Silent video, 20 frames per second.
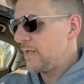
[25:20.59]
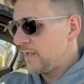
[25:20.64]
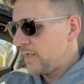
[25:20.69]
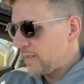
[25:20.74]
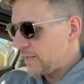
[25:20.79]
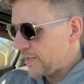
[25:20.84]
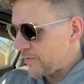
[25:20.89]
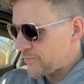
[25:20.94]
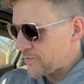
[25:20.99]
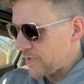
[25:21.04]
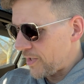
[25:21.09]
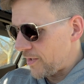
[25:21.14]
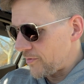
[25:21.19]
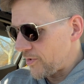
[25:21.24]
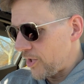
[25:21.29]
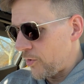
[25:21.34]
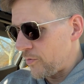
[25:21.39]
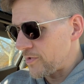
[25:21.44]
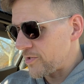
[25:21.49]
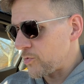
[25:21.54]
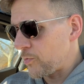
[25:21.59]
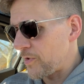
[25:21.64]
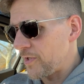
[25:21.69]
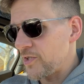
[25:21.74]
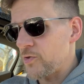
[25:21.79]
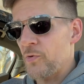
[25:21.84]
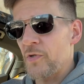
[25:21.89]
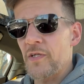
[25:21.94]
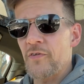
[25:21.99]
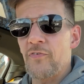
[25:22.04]
and as you all know, in
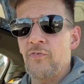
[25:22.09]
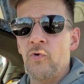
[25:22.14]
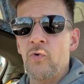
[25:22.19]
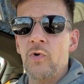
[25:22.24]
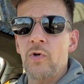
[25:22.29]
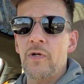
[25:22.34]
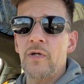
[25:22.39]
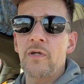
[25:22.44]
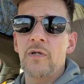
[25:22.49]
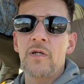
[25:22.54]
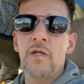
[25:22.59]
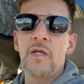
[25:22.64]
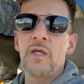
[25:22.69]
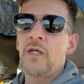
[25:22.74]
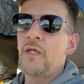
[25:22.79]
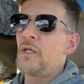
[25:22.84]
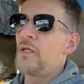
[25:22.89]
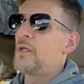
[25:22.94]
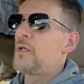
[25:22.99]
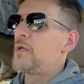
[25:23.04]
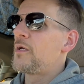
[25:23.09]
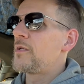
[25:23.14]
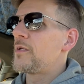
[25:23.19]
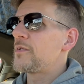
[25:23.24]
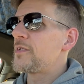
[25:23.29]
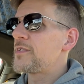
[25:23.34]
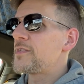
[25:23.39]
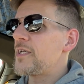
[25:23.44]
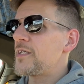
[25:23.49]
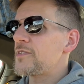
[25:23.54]
2024,
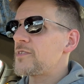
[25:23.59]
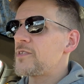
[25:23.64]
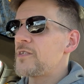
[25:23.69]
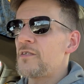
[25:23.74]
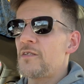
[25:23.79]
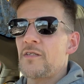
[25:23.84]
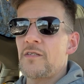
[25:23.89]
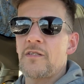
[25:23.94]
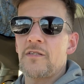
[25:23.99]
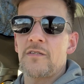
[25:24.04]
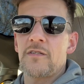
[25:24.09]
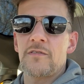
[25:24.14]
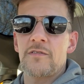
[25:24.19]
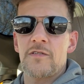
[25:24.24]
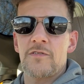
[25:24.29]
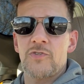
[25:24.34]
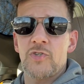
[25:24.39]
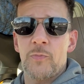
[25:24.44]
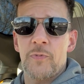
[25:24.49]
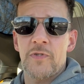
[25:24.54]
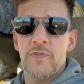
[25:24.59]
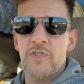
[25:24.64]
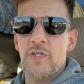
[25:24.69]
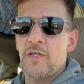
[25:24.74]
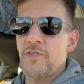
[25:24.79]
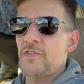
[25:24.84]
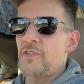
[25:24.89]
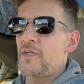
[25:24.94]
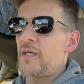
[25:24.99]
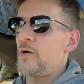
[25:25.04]
the Tesla
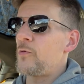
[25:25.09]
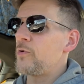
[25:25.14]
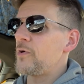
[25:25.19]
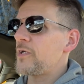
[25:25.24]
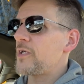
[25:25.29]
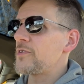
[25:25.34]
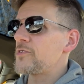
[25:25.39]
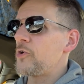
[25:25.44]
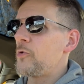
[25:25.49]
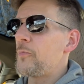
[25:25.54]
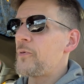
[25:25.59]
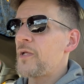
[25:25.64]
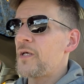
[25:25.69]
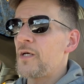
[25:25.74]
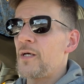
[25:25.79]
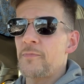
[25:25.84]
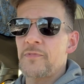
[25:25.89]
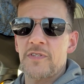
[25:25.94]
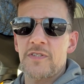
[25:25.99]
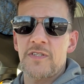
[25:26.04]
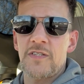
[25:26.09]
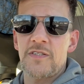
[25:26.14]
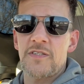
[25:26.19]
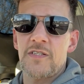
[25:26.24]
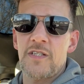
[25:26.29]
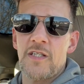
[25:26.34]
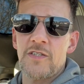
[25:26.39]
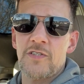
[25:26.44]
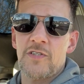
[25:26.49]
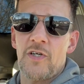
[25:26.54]
supercharger network is opening up to
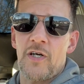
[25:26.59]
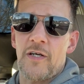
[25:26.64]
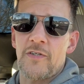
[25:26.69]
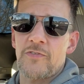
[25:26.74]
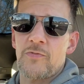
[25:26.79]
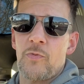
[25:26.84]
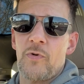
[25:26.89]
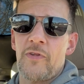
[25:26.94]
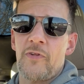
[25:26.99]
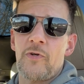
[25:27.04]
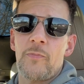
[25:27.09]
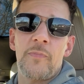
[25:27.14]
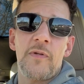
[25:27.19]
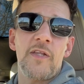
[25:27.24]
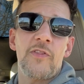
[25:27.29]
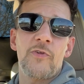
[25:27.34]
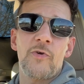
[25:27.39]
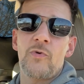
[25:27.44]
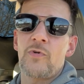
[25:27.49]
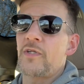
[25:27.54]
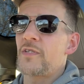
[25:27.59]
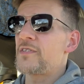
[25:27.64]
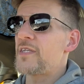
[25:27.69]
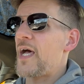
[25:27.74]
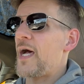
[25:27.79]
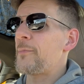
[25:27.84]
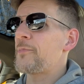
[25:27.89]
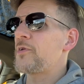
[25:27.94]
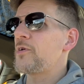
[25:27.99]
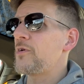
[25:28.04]
CCS cars, whether it be through an
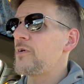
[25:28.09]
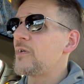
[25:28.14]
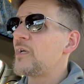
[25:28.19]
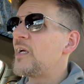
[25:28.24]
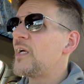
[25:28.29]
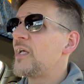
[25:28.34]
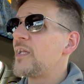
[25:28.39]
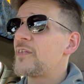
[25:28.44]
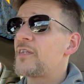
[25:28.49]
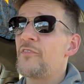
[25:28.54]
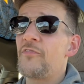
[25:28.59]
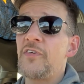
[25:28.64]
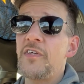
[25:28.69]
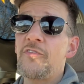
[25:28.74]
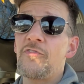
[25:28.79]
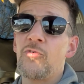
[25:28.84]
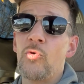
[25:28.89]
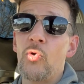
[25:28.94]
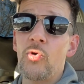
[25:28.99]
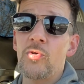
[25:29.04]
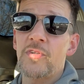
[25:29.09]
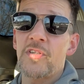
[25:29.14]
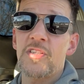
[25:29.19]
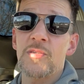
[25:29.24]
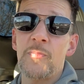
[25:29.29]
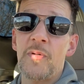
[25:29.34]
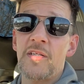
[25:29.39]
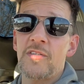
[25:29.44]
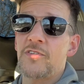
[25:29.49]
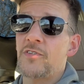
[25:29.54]
adapter. The V4
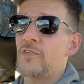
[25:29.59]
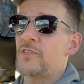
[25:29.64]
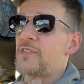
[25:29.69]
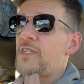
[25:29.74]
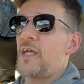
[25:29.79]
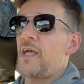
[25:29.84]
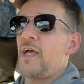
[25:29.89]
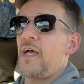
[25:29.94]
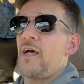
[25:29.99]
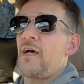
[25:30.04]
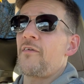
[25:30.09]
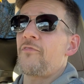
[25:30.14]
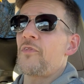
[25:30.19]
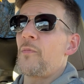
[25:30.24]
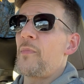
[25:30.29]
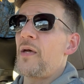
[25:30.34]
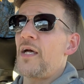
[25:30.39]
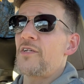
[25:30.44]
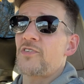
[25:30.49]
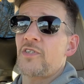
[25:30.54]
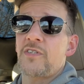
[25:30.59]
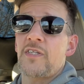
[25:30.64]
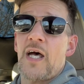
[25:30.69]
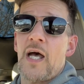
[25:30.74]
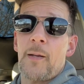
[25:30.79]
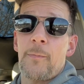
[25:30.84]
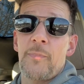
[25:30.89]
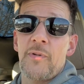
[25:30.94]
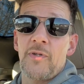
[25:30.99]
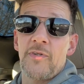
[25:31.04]
dispensers have the Magic
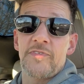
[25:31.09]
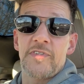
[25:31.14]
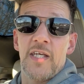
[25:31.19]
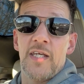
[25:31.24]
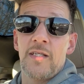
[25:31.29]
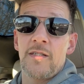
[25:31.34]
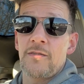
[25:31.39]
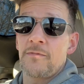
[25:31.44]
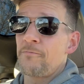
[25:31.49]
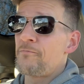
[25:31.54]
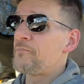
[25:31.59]
Dock built in.